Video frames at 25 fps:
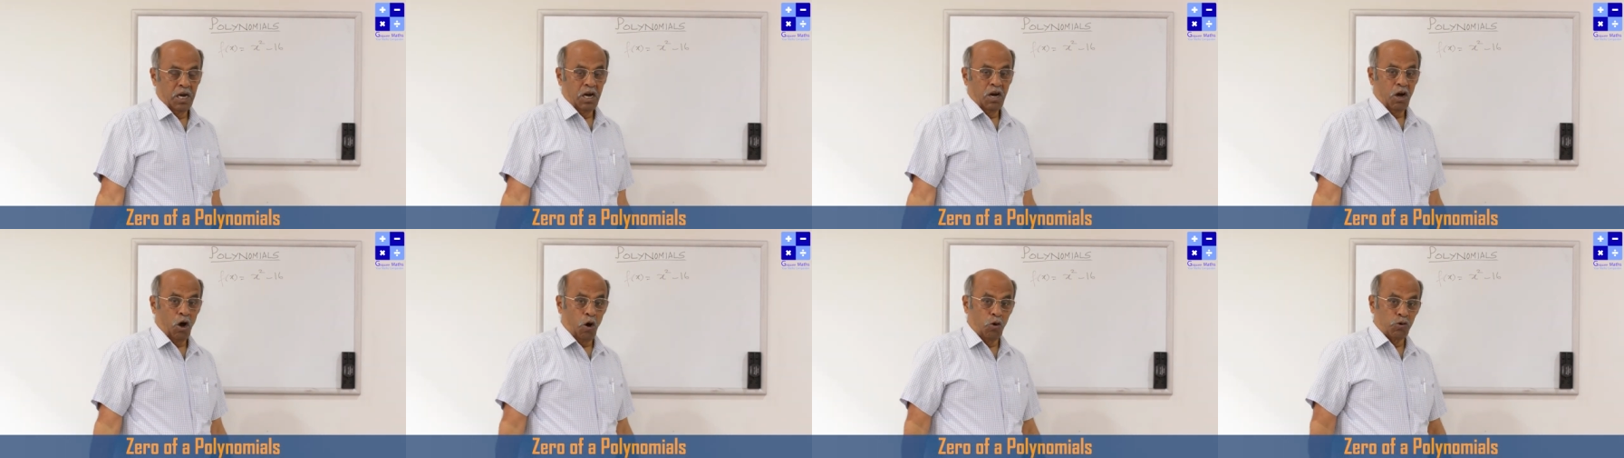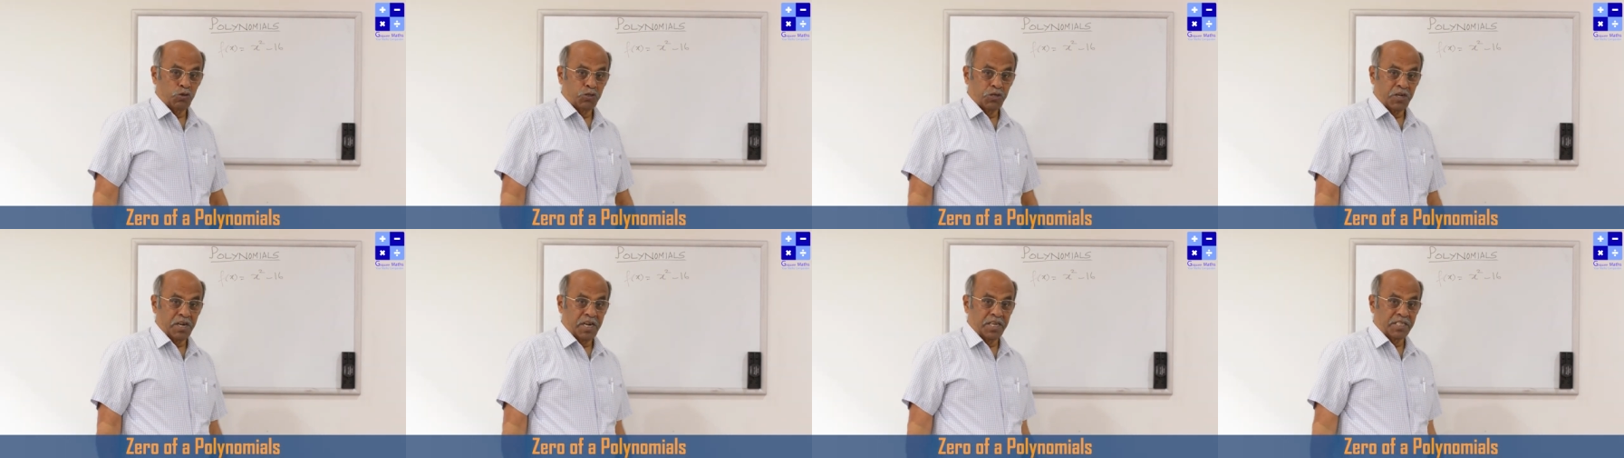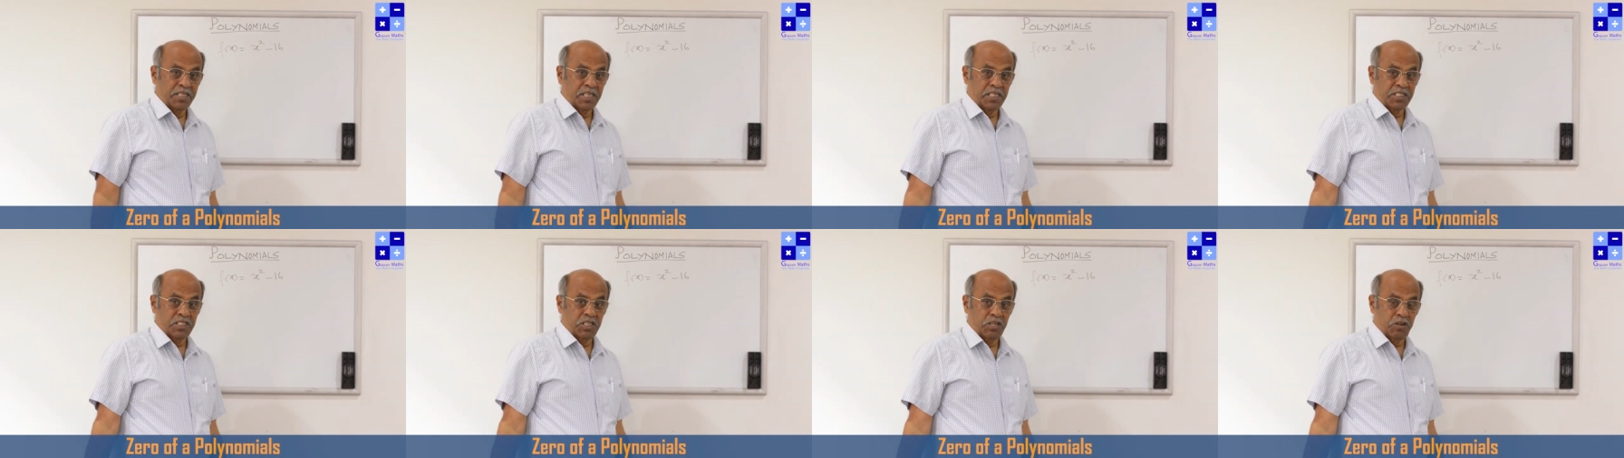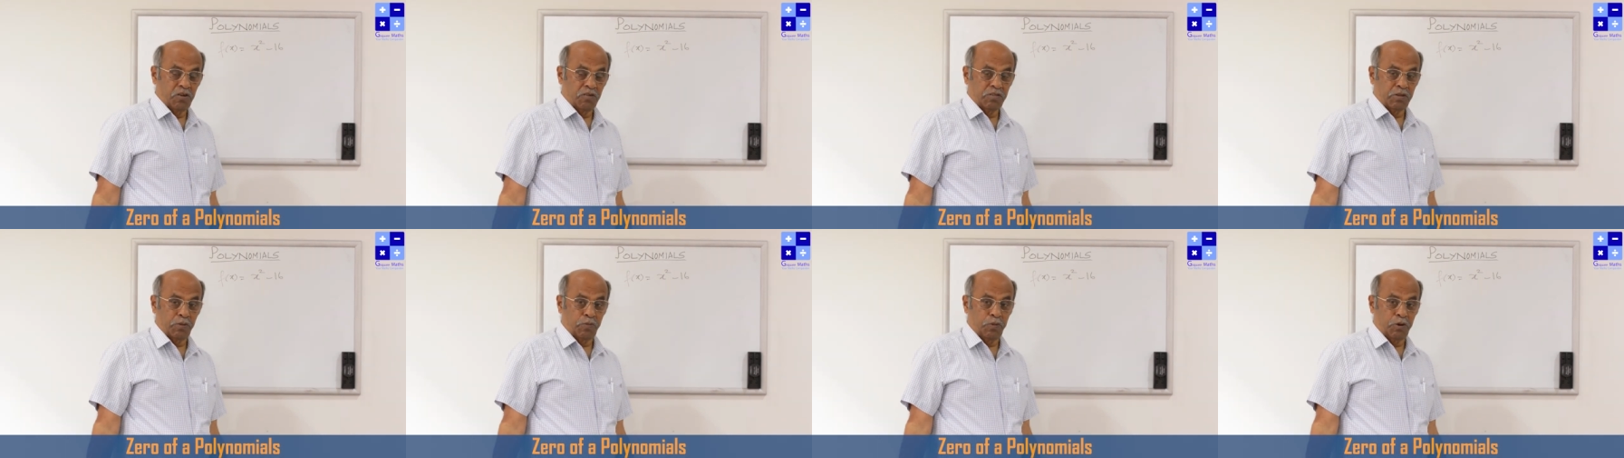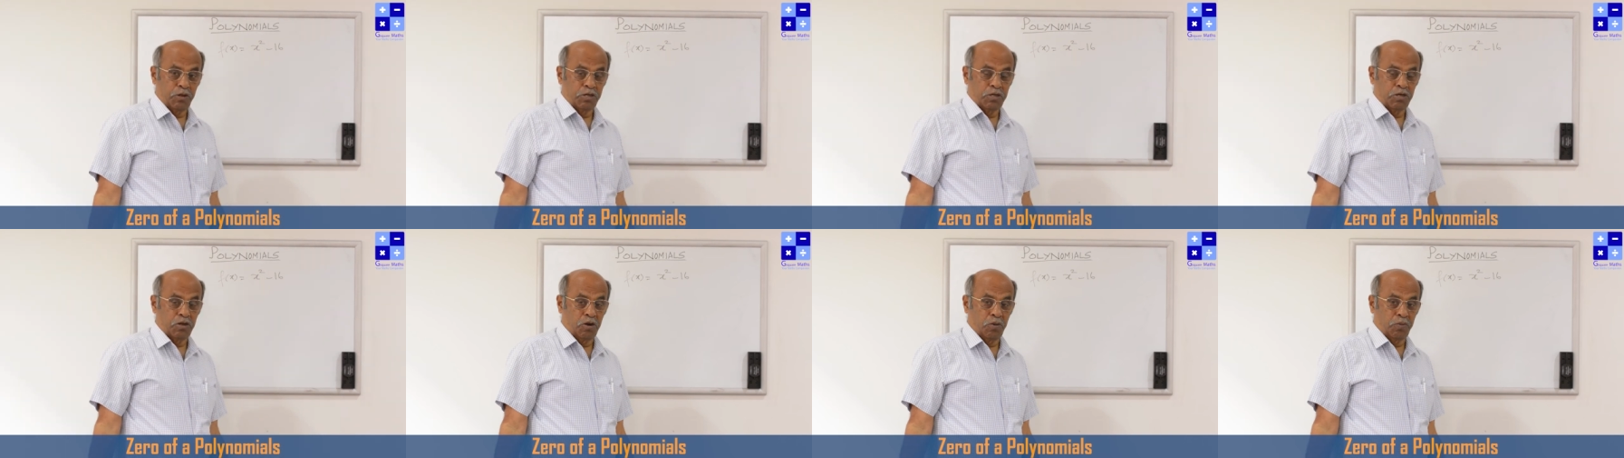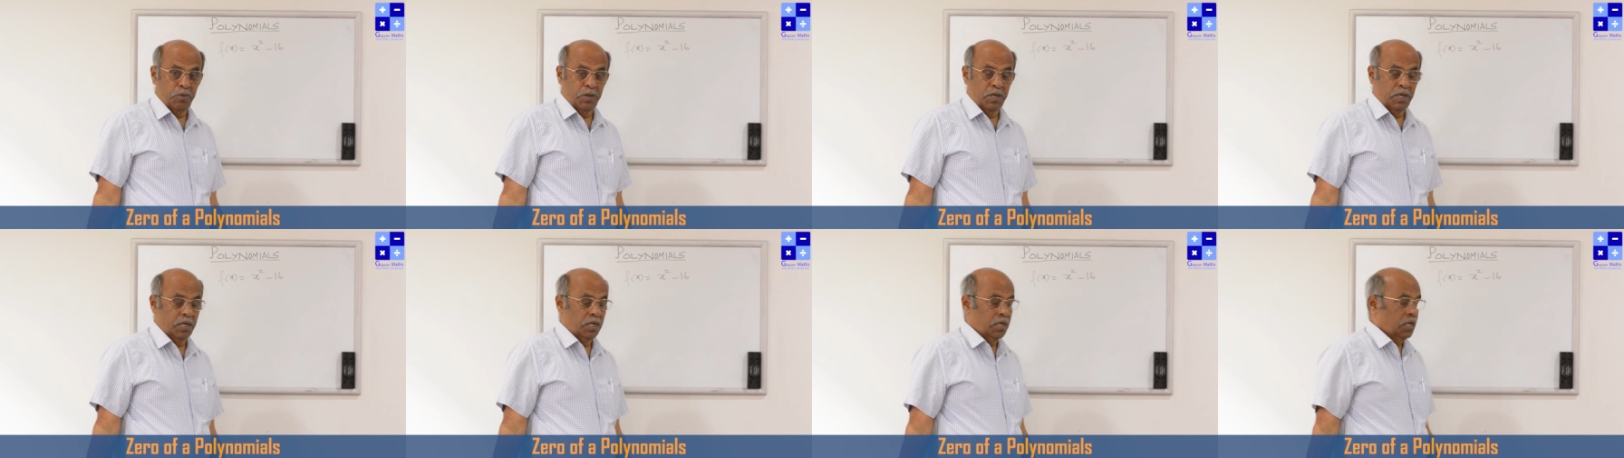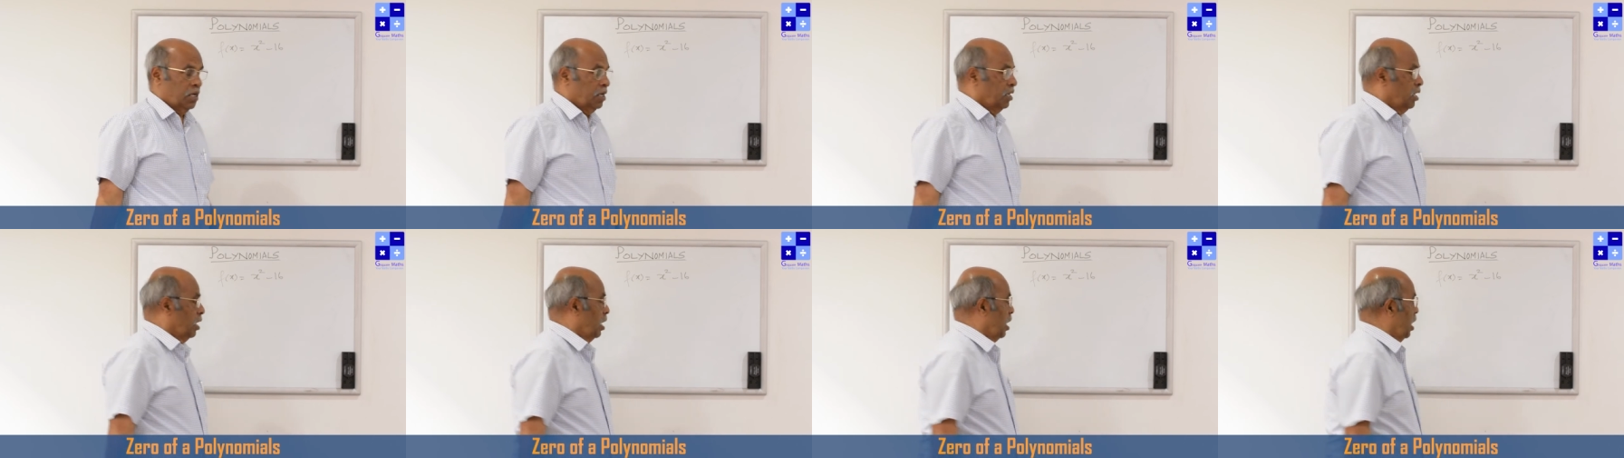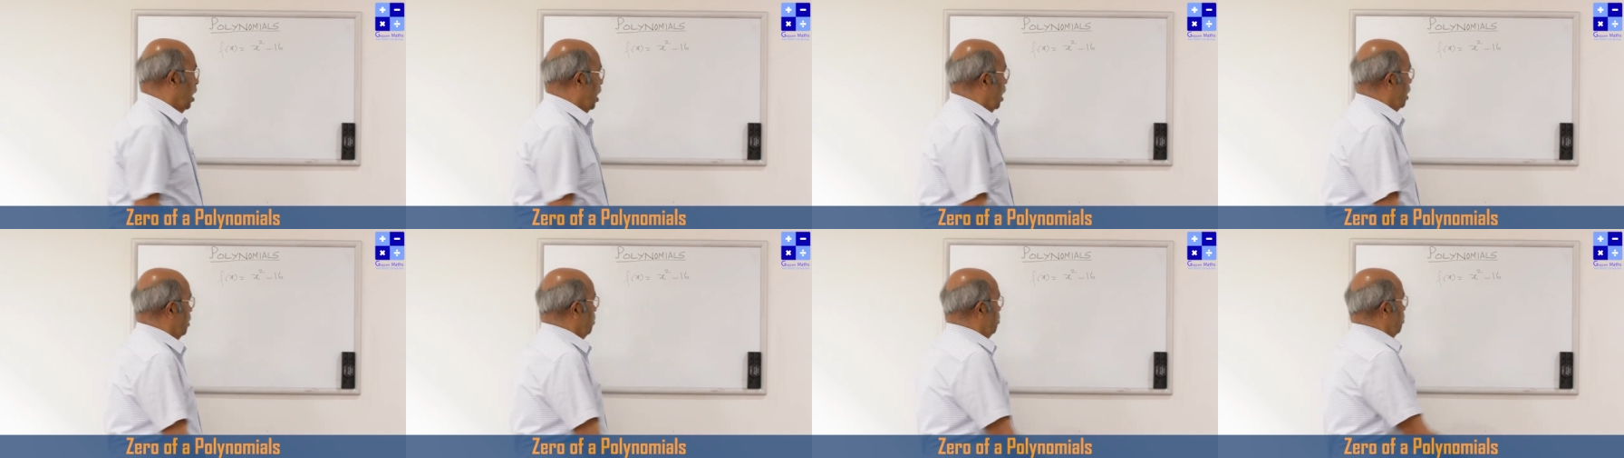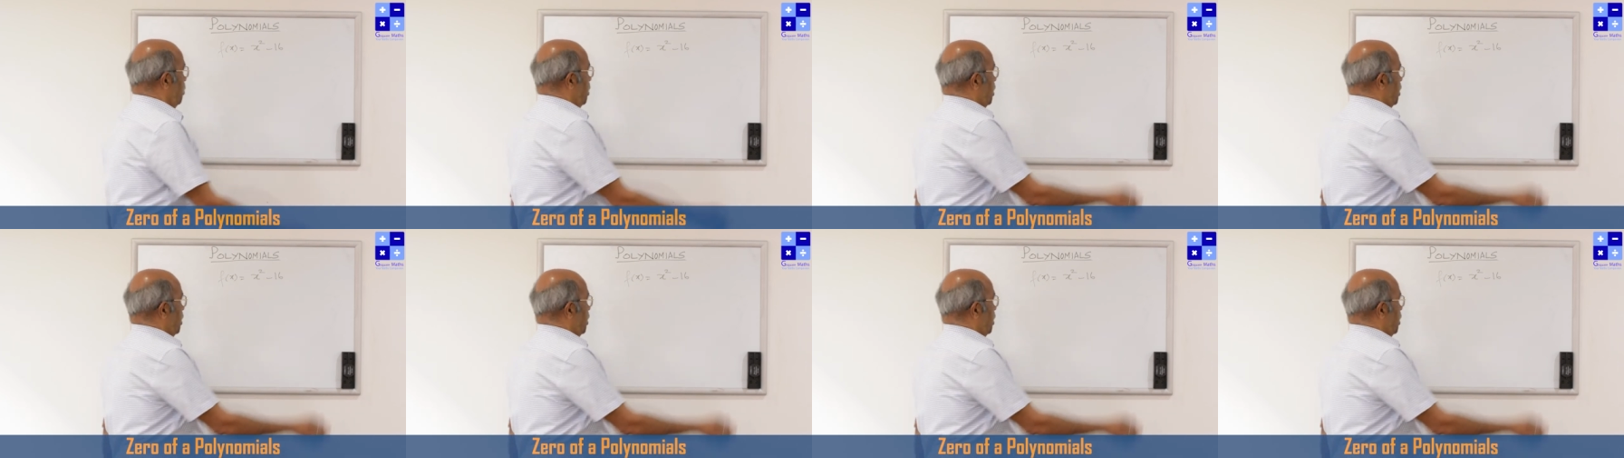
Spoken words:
How to get the 0 of the polynomial and